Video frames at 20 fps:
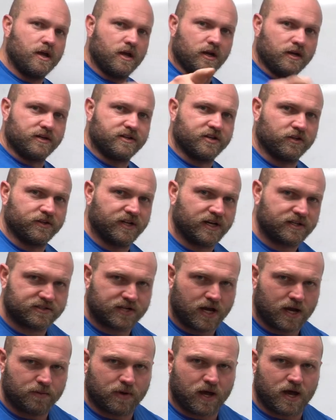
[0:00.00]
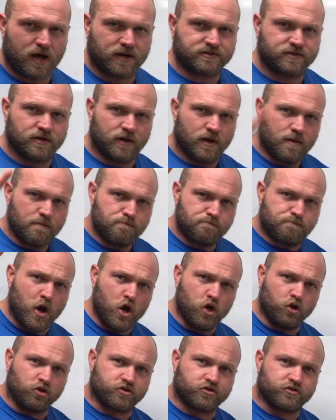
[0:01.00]
Until next time, guys,
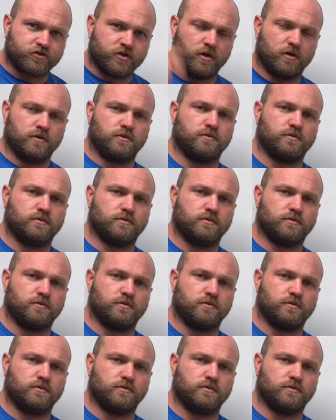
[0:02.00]
peace.